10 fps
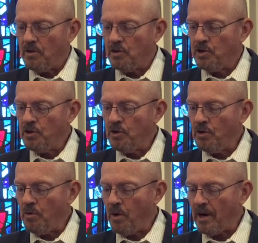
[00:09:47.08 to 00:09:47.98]

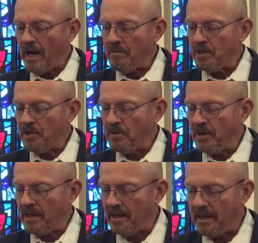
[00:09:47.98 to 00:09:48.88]
Do what I'm
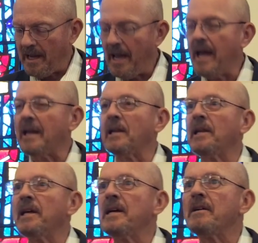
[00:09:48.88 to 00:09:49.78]
doing and
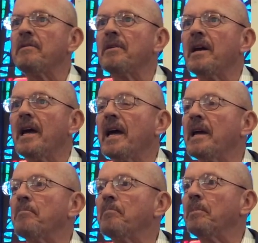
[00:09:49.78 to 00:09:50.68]
live
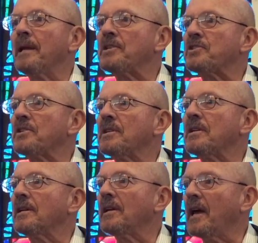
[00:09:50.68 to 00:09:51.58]
a
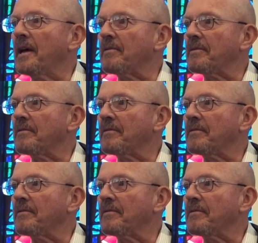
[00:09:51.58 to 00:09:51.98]
blessed life.